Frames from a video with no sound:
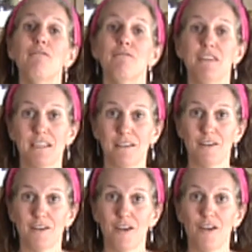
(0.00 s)

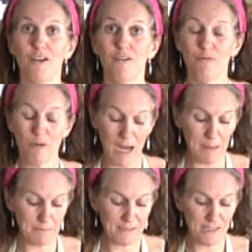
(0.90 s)
vegan
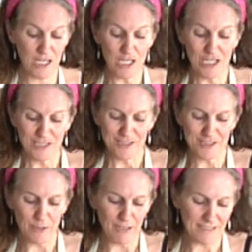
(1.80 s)
wraps.
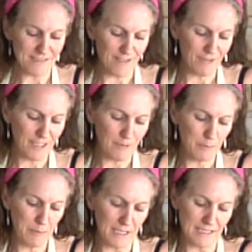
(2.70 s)
So let's have a
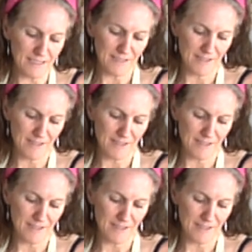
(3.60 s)
little peek